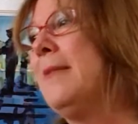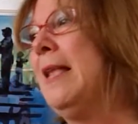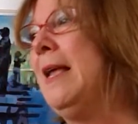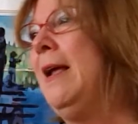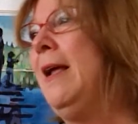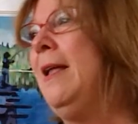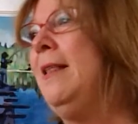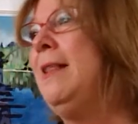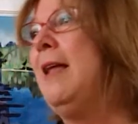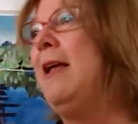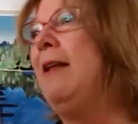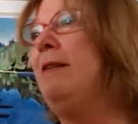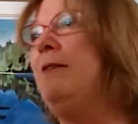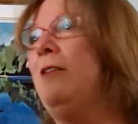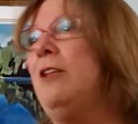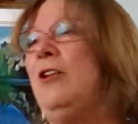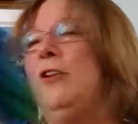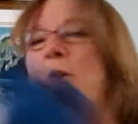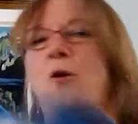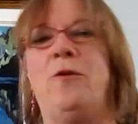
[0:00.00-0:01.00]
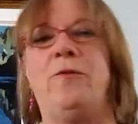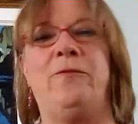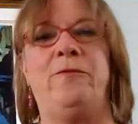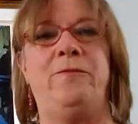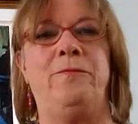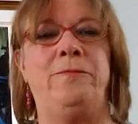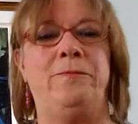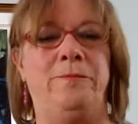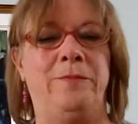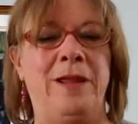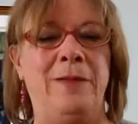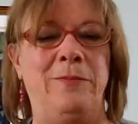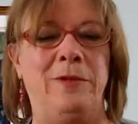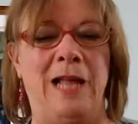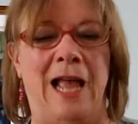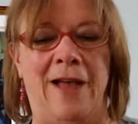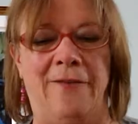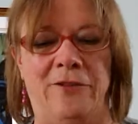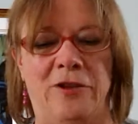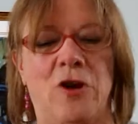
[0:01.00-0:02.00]
And then, you know, if people
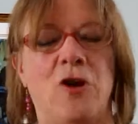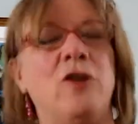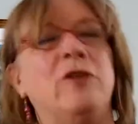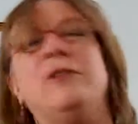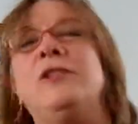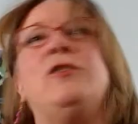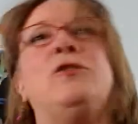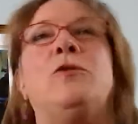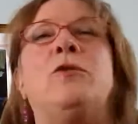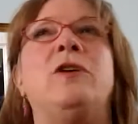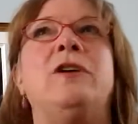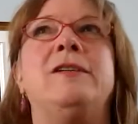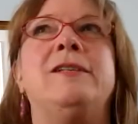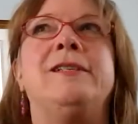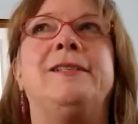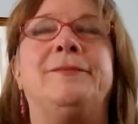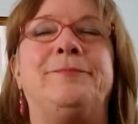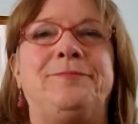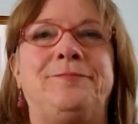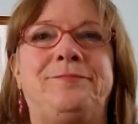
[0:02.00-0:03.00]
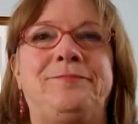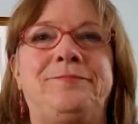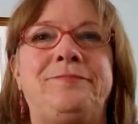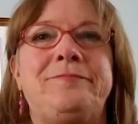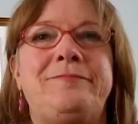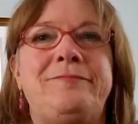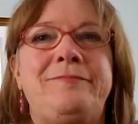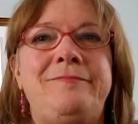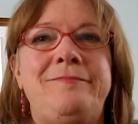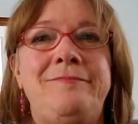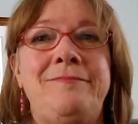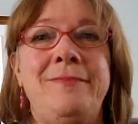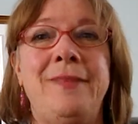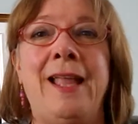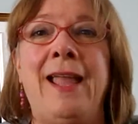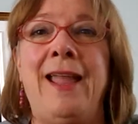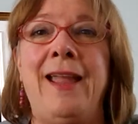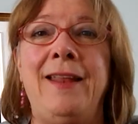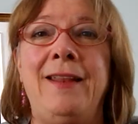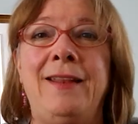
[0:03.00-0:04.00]
have yarn stores
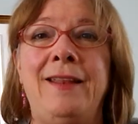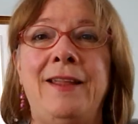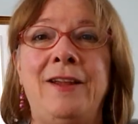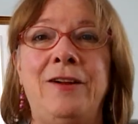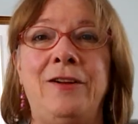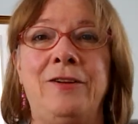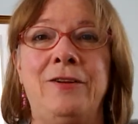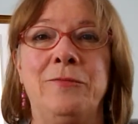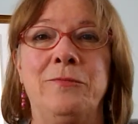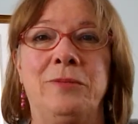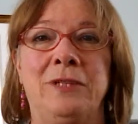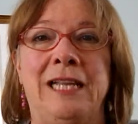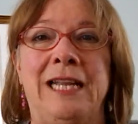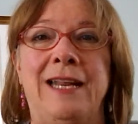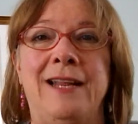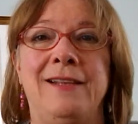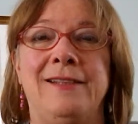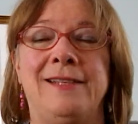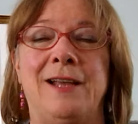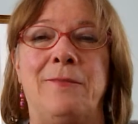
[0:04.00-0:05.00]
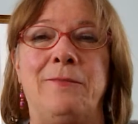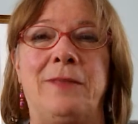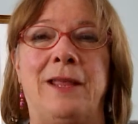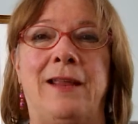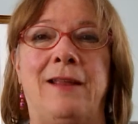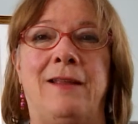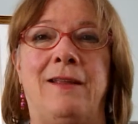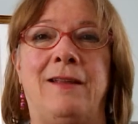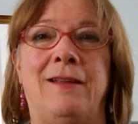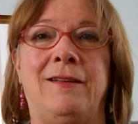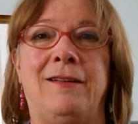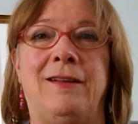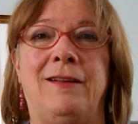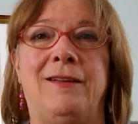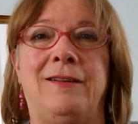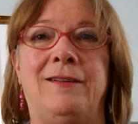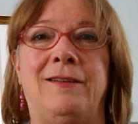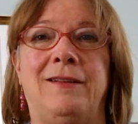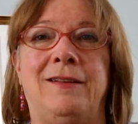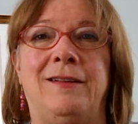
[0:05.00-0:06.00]
and they're completing something
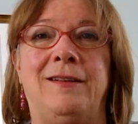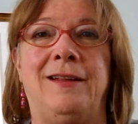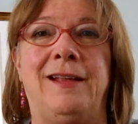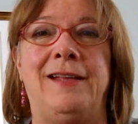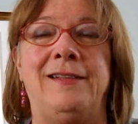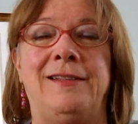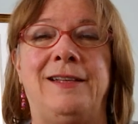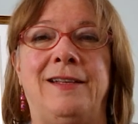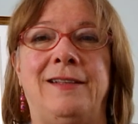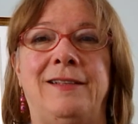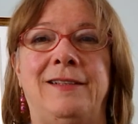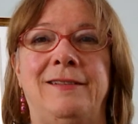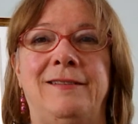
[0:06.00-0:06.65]
as a